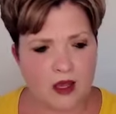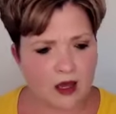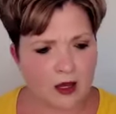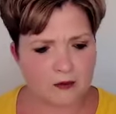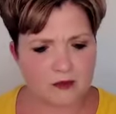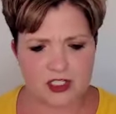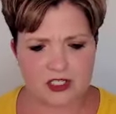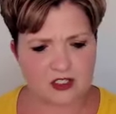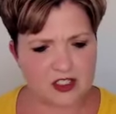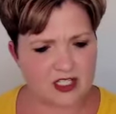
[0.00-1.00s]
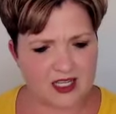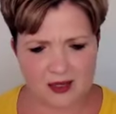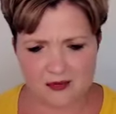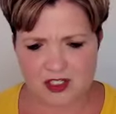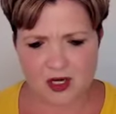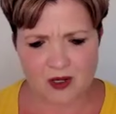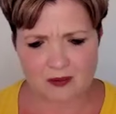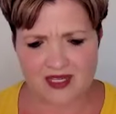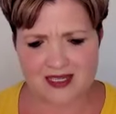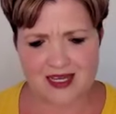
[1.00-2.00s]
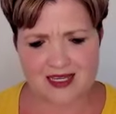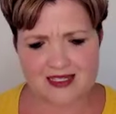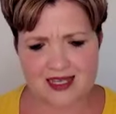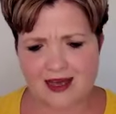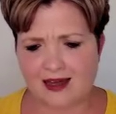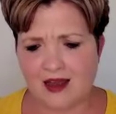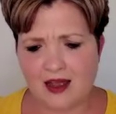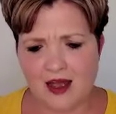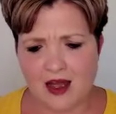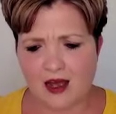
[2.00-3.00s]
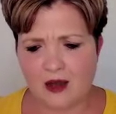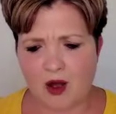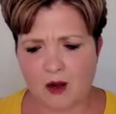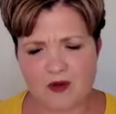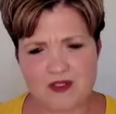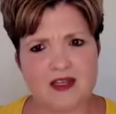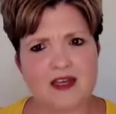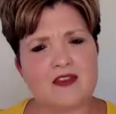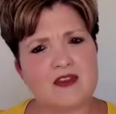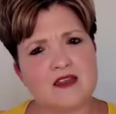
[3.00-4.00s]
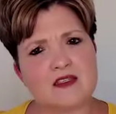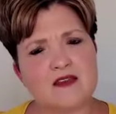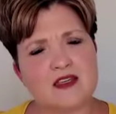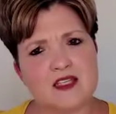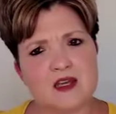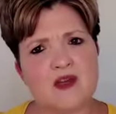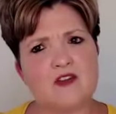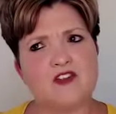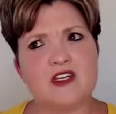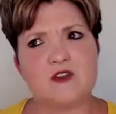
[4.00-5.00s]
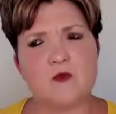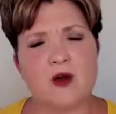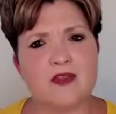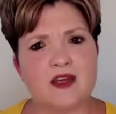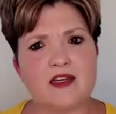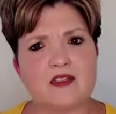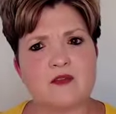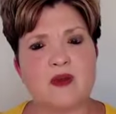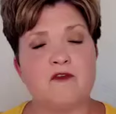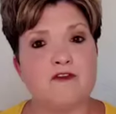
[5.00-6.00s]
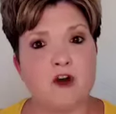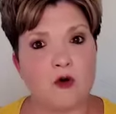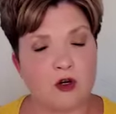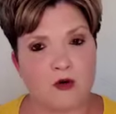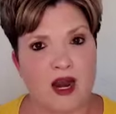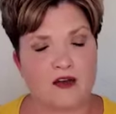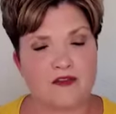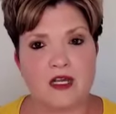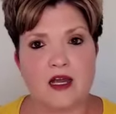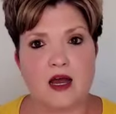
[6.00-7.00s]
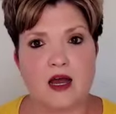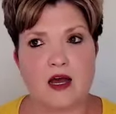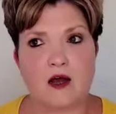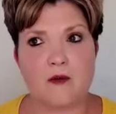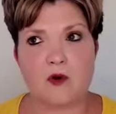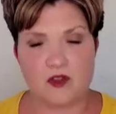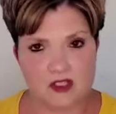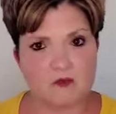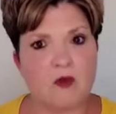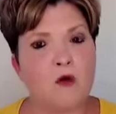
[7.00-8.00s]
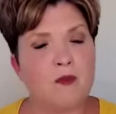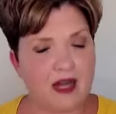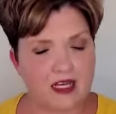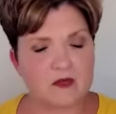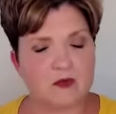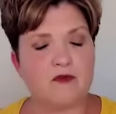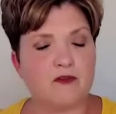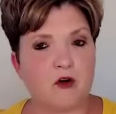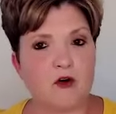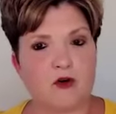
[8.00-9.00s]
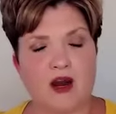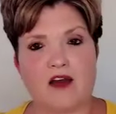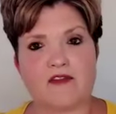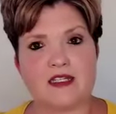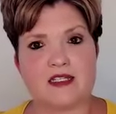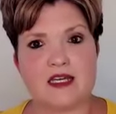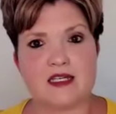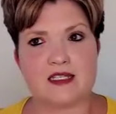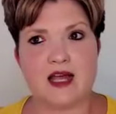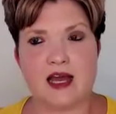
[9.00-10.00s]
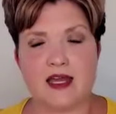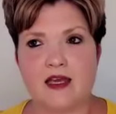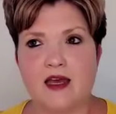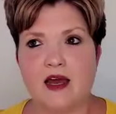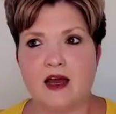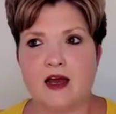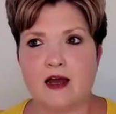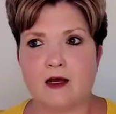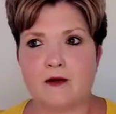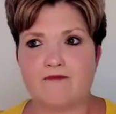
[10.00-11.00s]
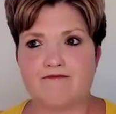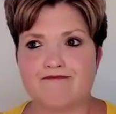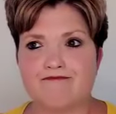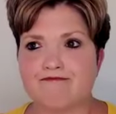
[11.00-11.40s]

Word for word: Um, she she keeps showing me, as I said, um, almost like these this image is one that has been photographed, um, or this moment has been photographed. It, it's like um,